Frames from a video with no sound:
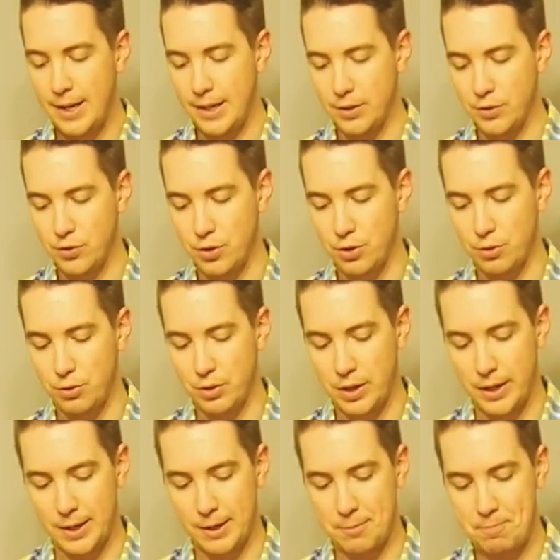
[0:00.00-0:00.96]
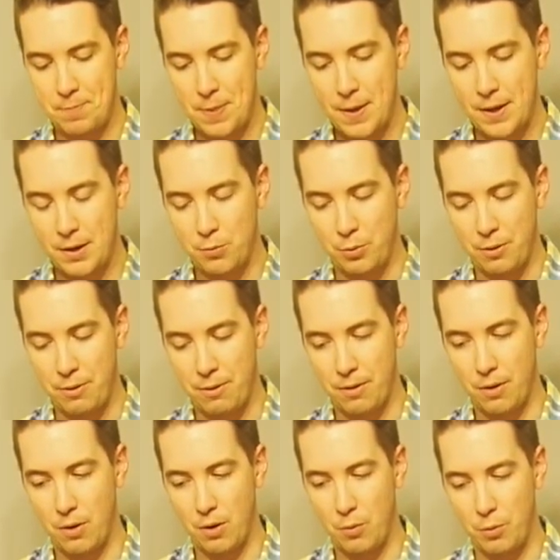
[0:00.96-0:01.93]
And so um, with,
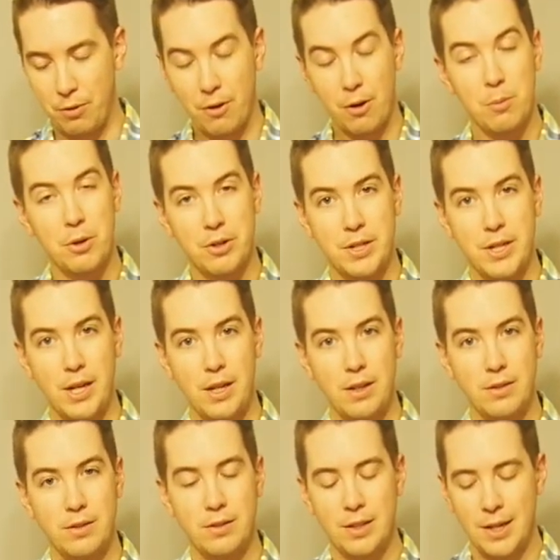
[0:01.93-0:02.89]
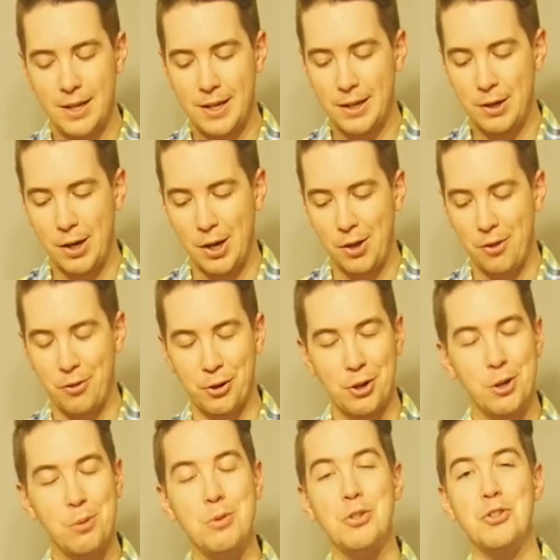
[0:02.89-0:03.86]
with all martinis, uh, they're
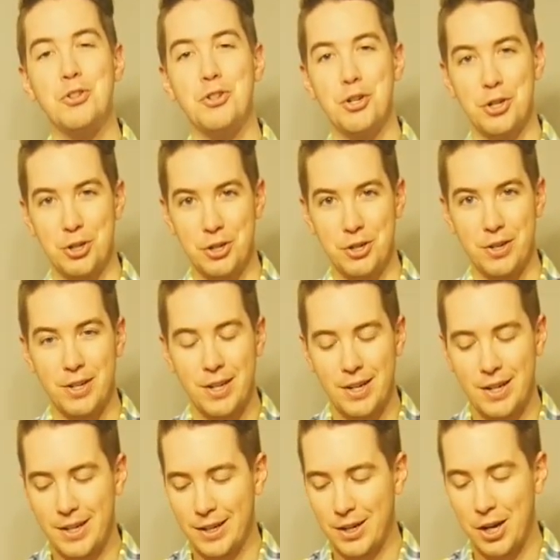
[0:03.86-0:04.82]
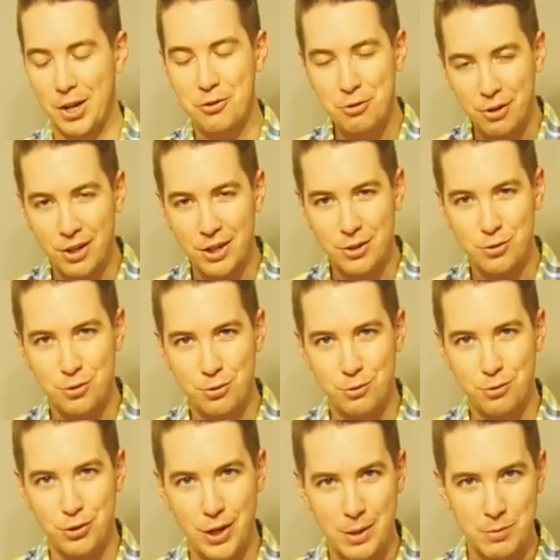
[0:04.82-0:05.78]
gonna be stirred. Contrary
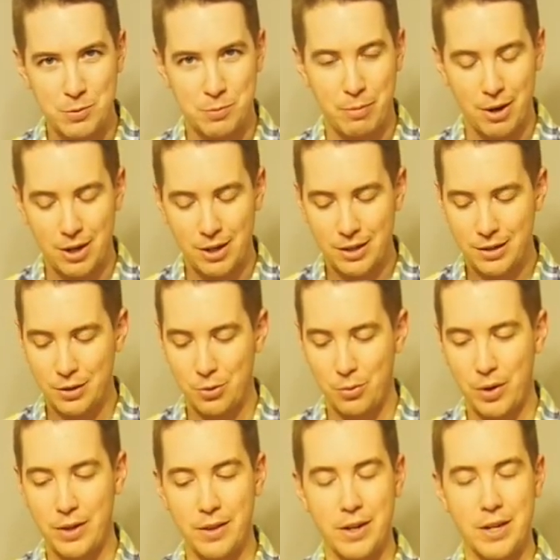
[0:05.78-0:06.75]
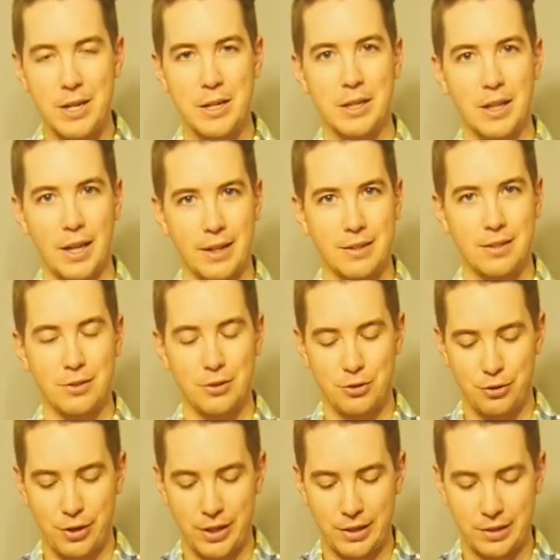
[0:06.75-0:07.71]
to James Bond and the way that he likes his
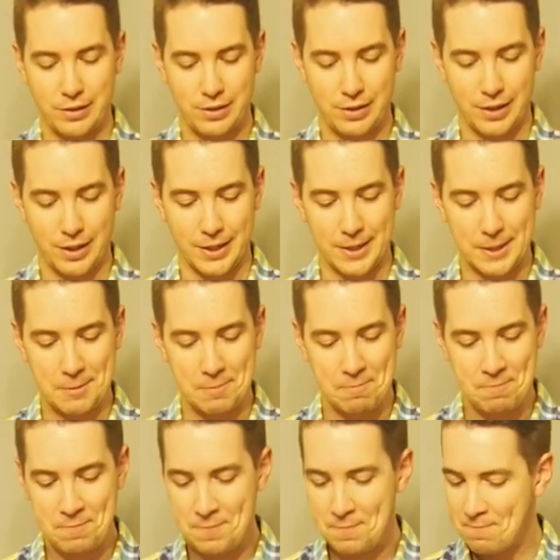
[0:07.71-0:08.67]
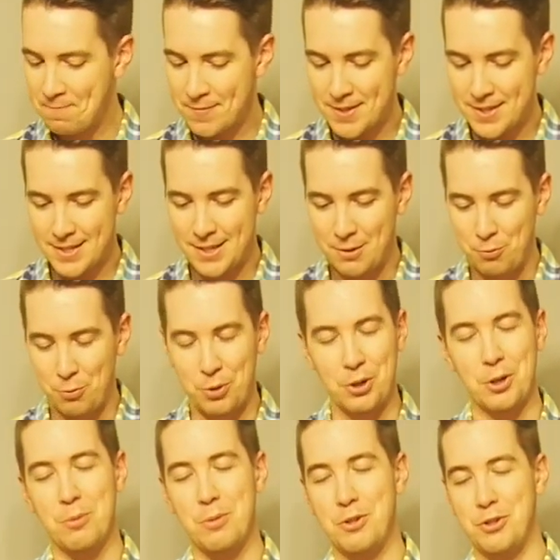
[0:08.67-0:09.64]
drinks, um, we're
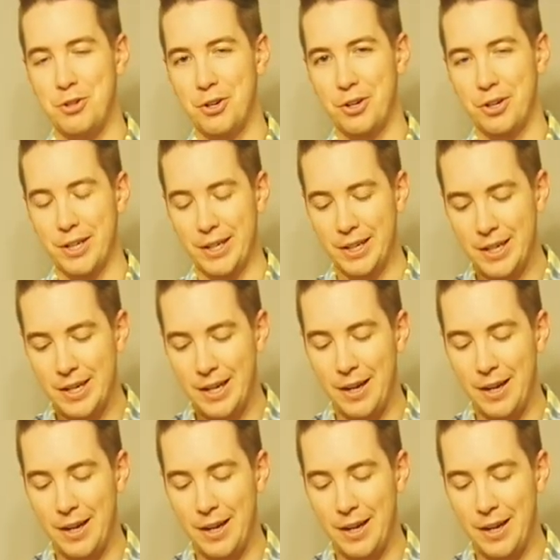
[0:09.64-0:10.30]
gonna be stirring.